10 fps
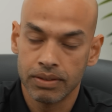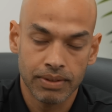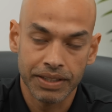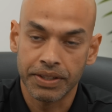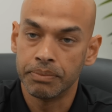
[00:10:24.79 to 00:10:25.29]

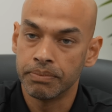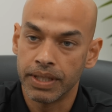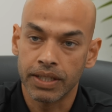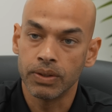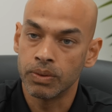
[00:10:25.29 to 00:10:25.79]
lithium,
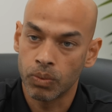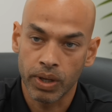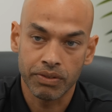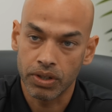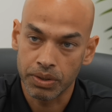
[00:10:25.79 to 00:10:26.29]
nickel,
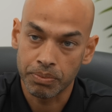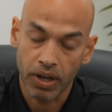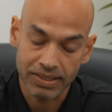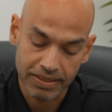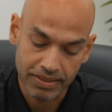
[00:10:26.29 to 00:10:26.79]
whatever other
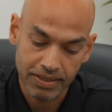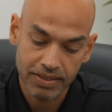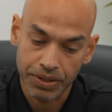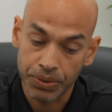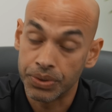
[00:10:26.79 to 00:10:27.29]
processes
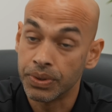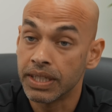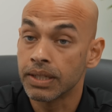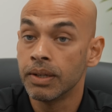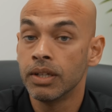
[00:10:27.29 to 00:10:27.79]
that you're doing,